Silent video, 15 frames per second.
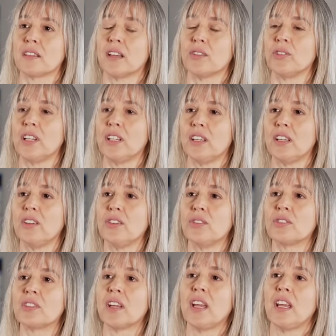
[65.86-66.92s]
that we
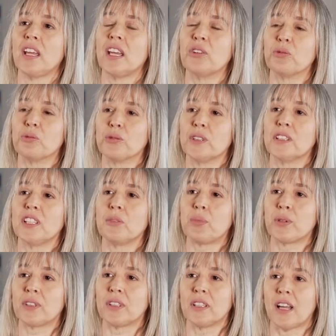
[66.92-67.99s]
used, it really
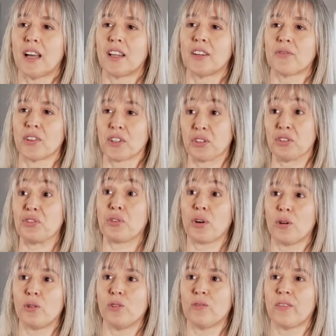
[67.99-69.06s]
put a lot of the
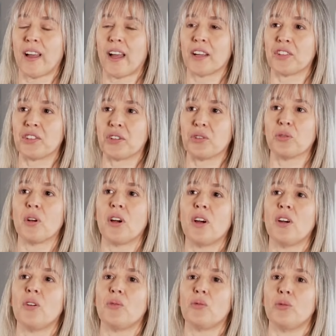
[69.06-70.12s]
control factor
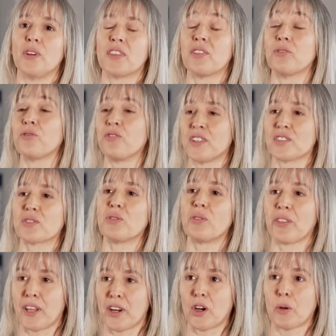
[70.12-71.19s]
with the physical
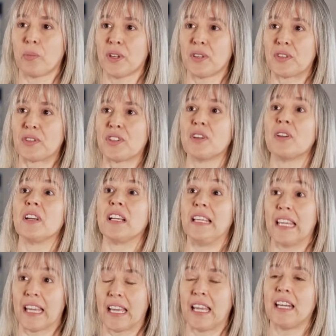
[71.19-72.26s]
therapist
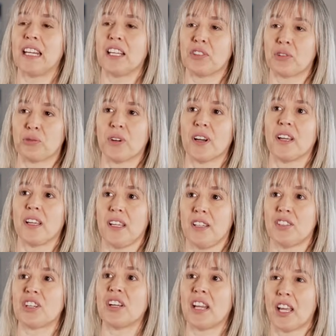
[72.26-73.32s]
gaining the
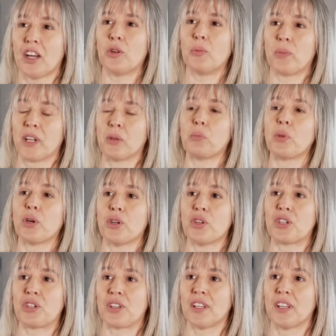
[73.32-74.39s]
range and helping
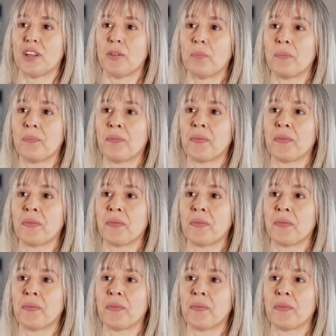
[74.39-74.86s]
push them.